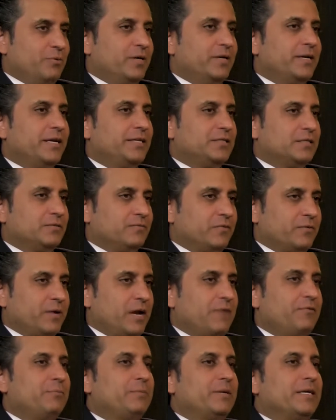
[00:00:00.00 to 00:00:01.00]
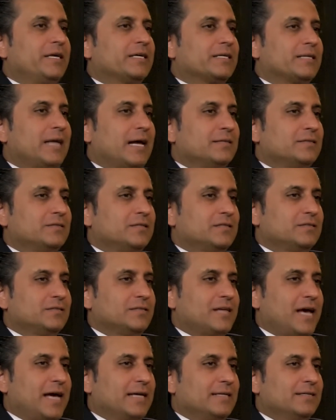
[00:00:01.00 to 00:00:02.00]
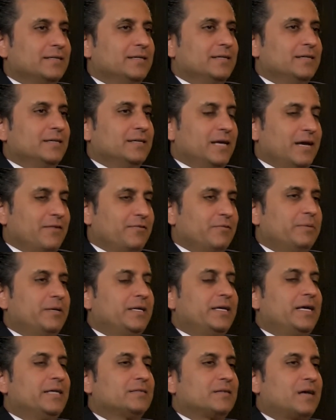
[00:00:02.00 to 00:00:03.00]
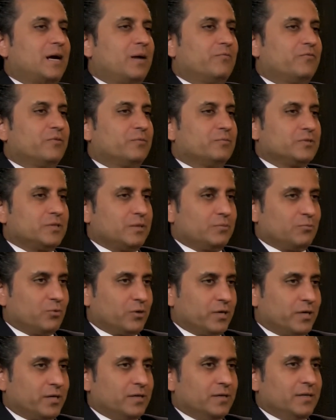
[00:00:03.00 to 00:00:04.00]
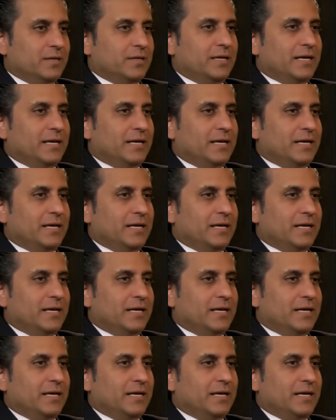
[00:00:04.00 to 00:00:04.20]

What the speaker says: We're a nation of immigrants. Everybody acknowledges that. Everybody has come from somewhere.